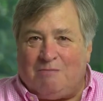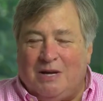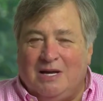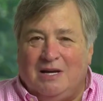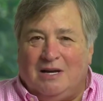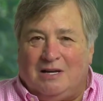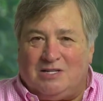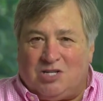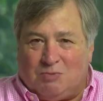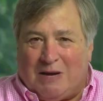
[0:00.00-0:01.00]
them,
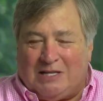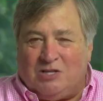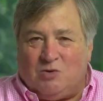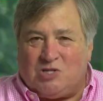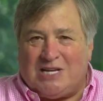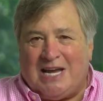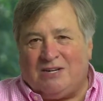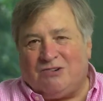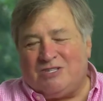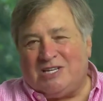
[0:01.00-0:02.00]
despite new
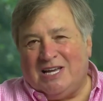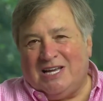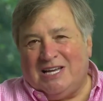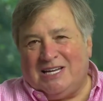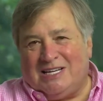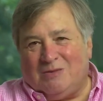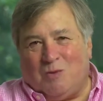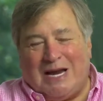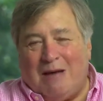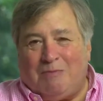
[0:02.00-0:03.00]
standards.
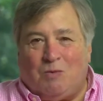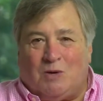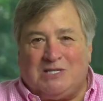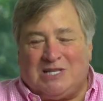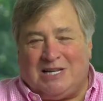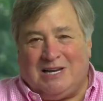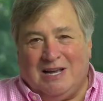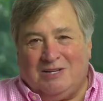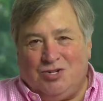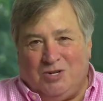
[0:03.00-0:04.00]
What happened was that
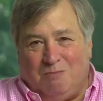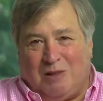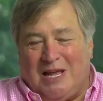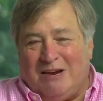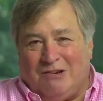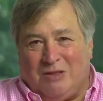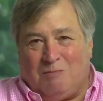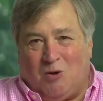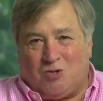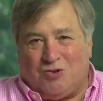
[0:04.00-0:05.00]
Jim Blair,
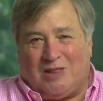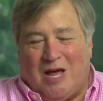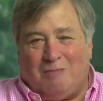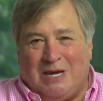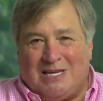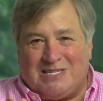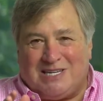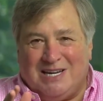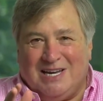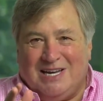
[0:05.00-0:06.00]
the poultry
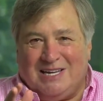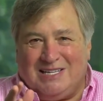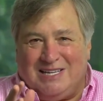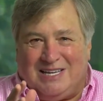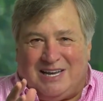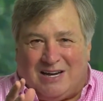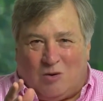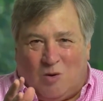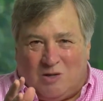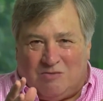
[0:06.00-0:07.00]
lobbyist,
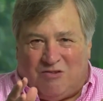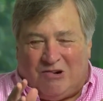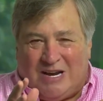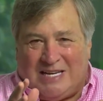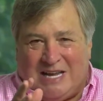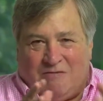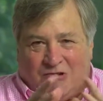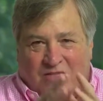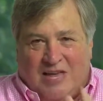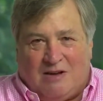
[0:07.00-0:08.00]
got a hold of her and gave
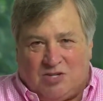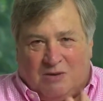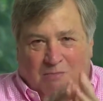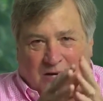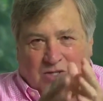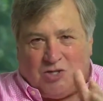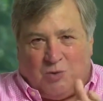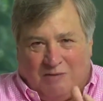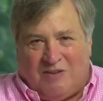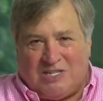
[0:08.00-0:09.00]
her $1,000
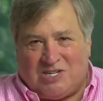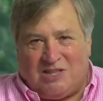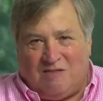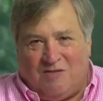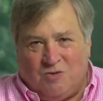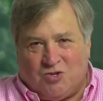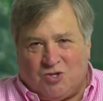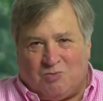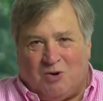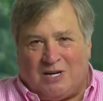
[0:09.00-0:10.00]
to invest in the
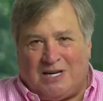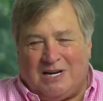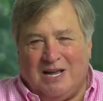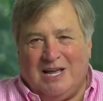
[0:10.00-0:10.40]
futures market